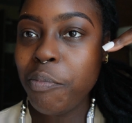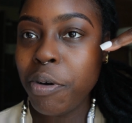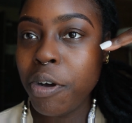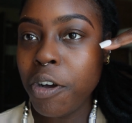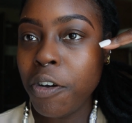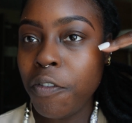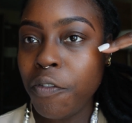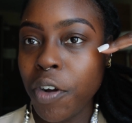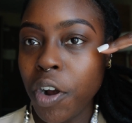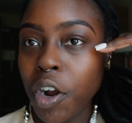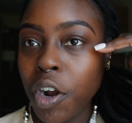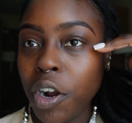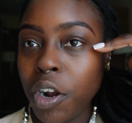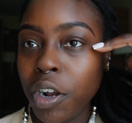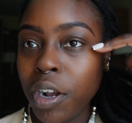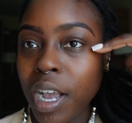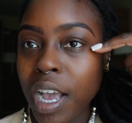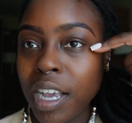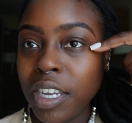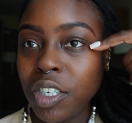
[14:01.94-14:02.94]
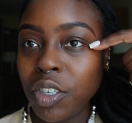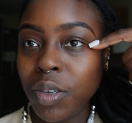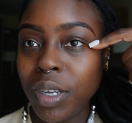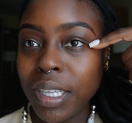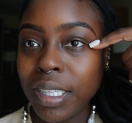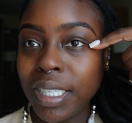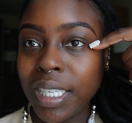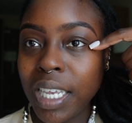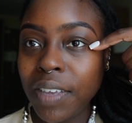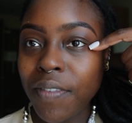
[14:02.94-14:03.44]
prefer, as you
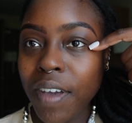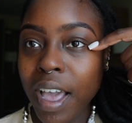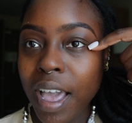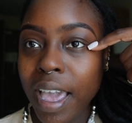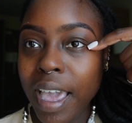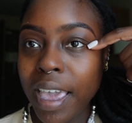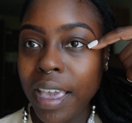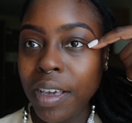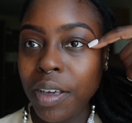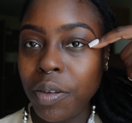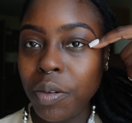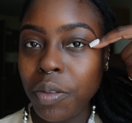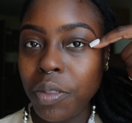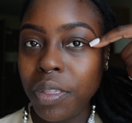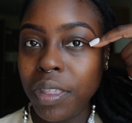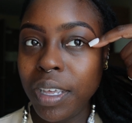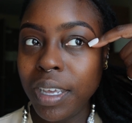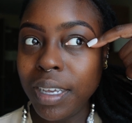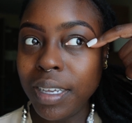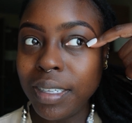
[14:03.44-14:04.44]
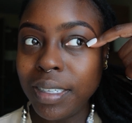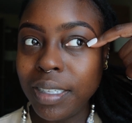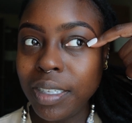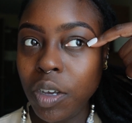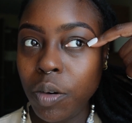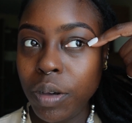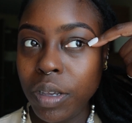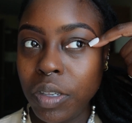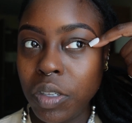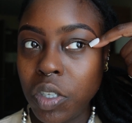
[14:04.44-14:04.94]
can see, if I angle this
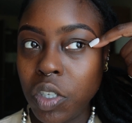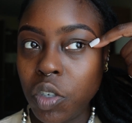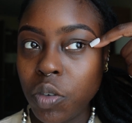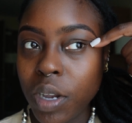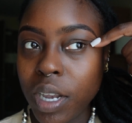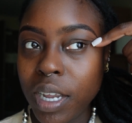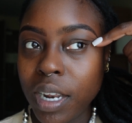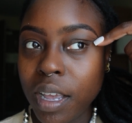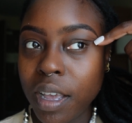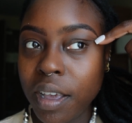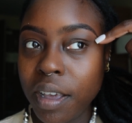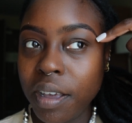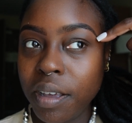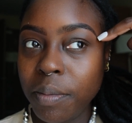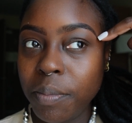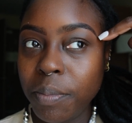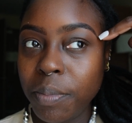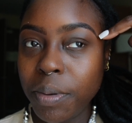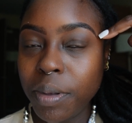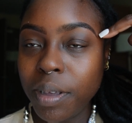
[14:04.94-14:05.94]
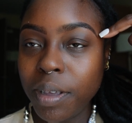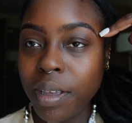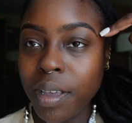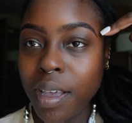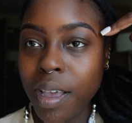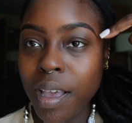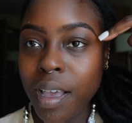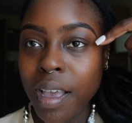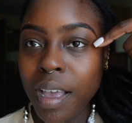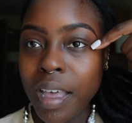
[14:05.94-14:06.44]
going straight up.
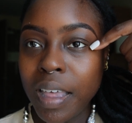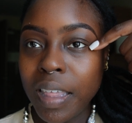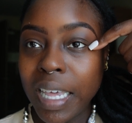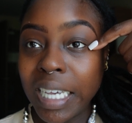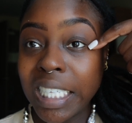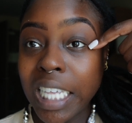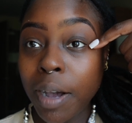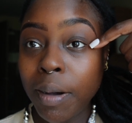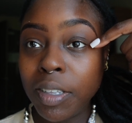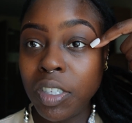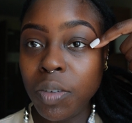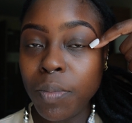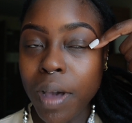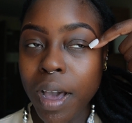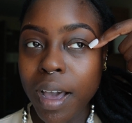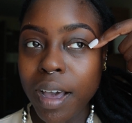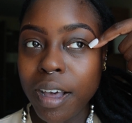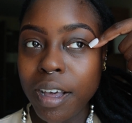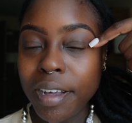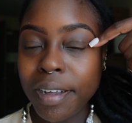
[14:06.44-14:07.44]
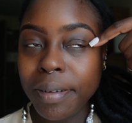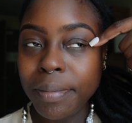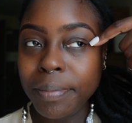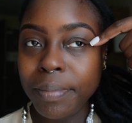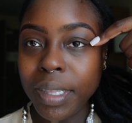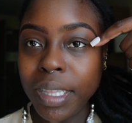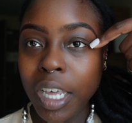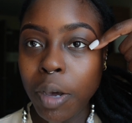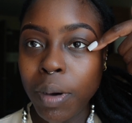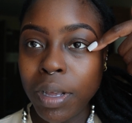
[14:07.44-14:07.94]
That's how I do my
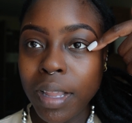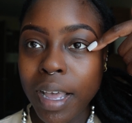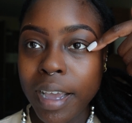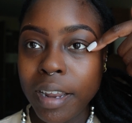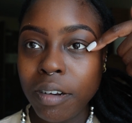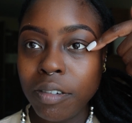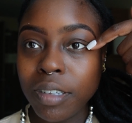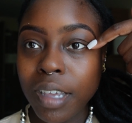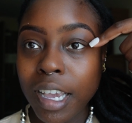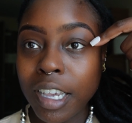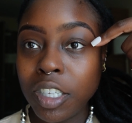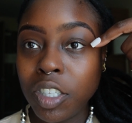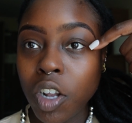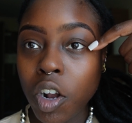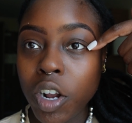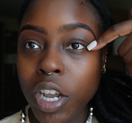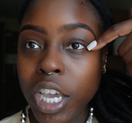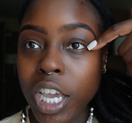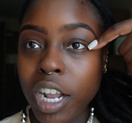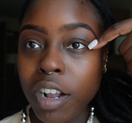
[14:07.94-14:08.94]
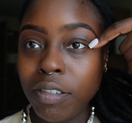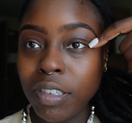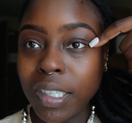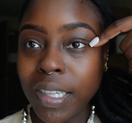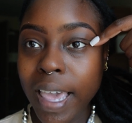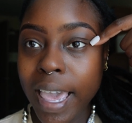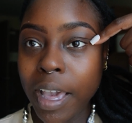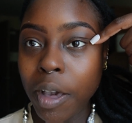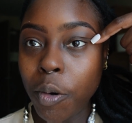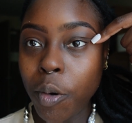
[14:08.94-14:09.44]
liquid liners. I start here and
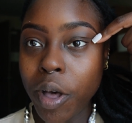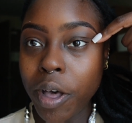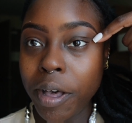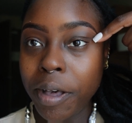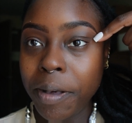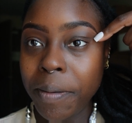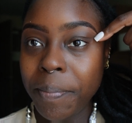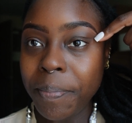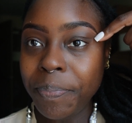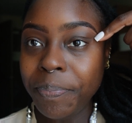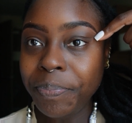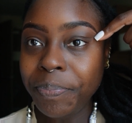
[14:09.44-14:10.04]
just angle up,